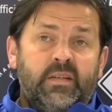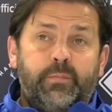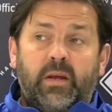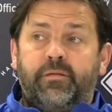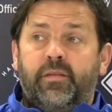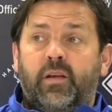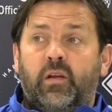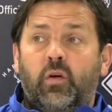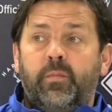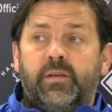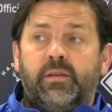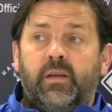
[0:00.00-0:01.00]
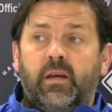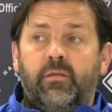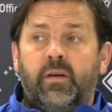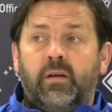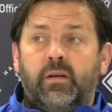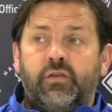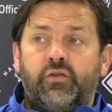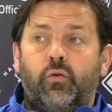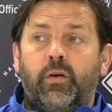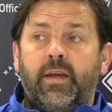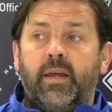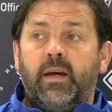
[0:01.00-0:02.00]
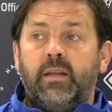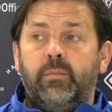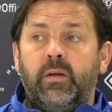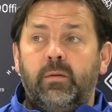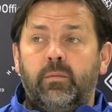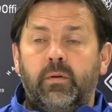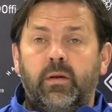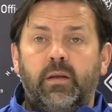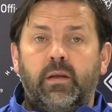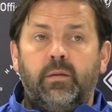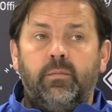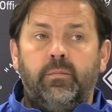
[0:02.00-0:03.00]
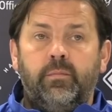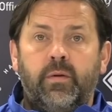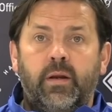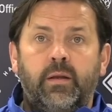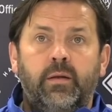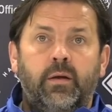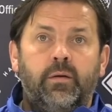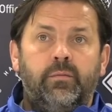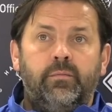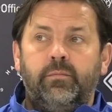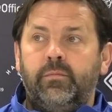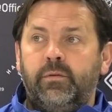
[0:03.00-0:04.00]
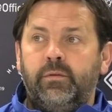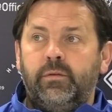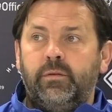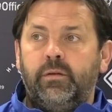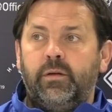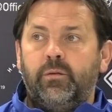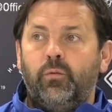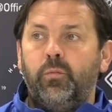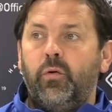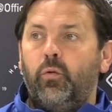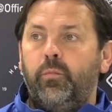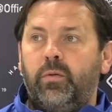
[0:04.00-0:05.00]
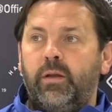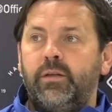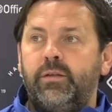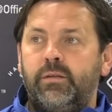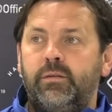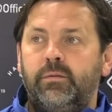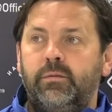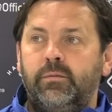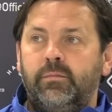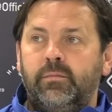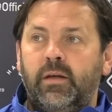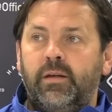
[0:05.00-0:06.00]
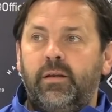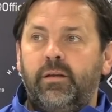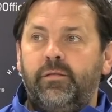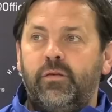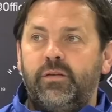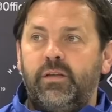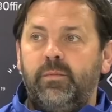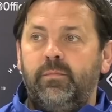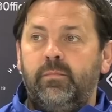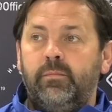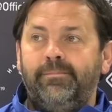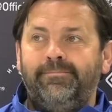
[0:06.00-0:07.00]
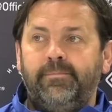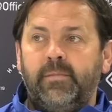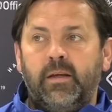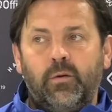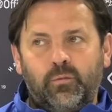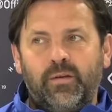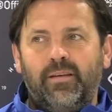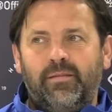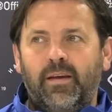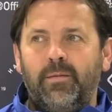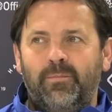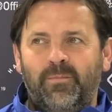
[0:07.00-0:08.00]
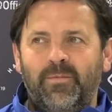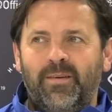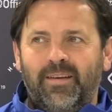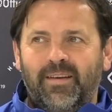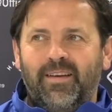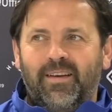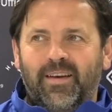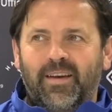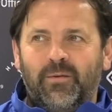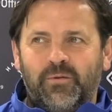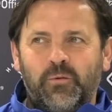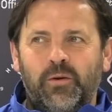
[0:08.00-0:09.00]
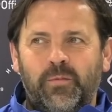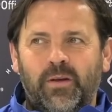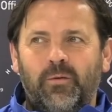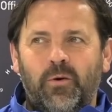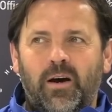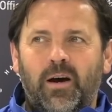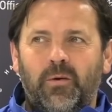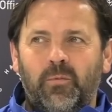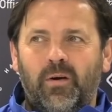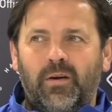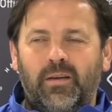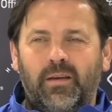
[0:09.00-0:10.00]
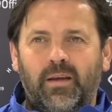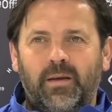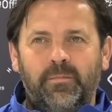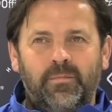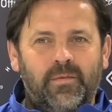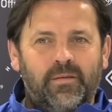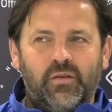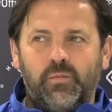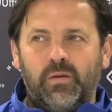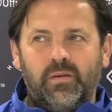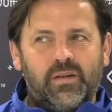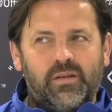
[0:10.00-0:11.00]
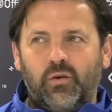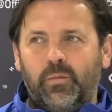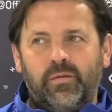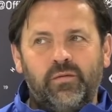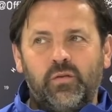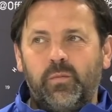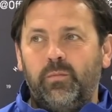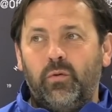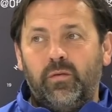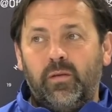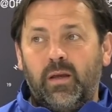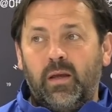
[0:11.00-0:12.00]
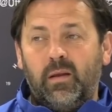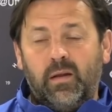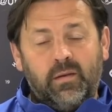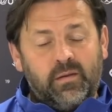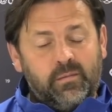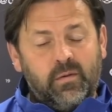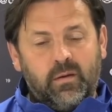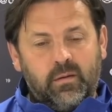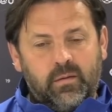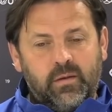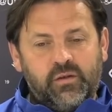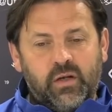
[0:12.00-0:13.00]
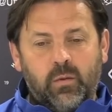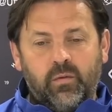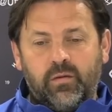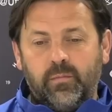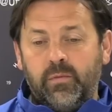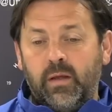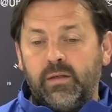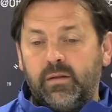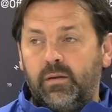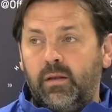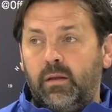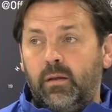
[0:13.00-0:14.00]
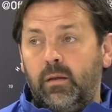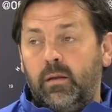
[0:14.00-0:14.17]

It's big for the club. It's to having a strong academy where you can bring your homegrown players into the first team. It'll take time. You know, it's going to be a lot of hard work. This group have just been put together. I had a chat with them yesterday